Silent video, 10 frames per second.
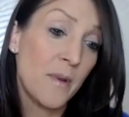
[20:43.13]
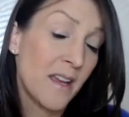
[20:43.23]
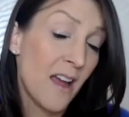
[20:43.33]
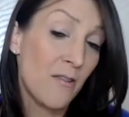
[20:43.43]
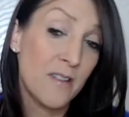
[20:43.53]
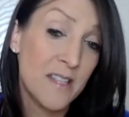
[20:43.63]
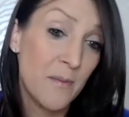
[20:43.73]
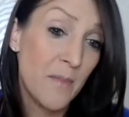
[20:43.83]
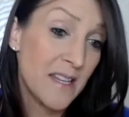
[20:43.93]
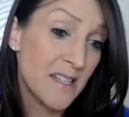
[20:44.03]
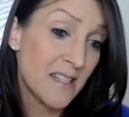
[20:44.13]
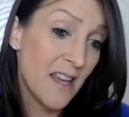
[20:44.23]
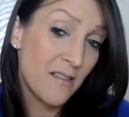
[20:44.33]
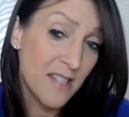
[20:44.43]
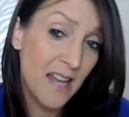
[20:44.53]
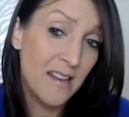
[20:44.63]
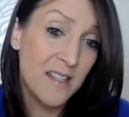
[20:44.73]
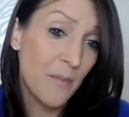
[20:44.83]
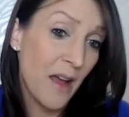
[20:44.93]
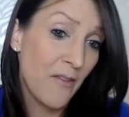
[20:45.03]
I mean, Carole, it's amazing. Tell
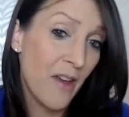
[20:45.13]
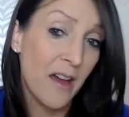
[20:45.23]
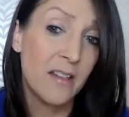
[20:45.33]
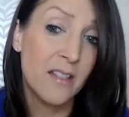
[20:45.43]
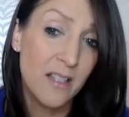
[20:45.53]
us about that.